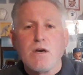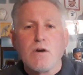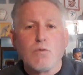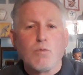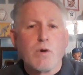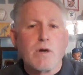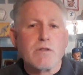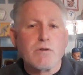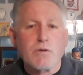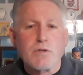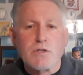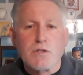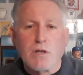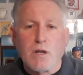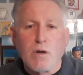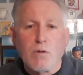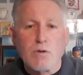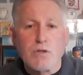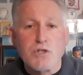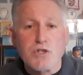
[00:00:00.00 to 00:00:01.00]
whether it's the
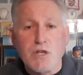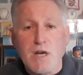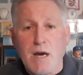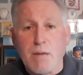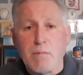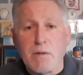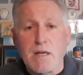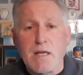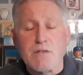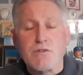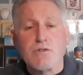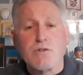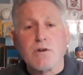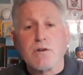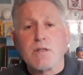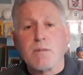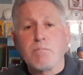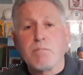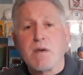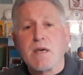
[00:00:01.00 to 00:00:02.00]
lowest child molester or
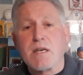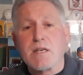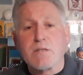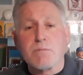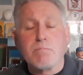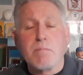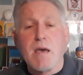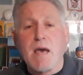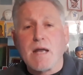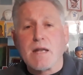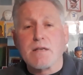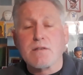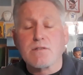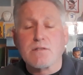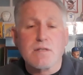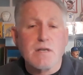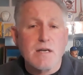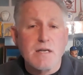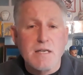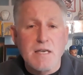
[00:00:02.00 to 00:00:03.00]
the biggest,
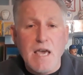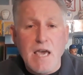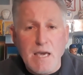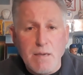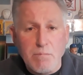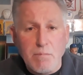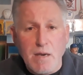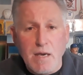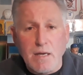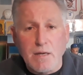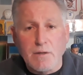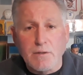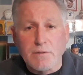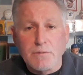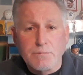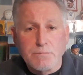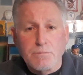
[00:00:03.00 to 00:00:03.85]
baddest gangbanger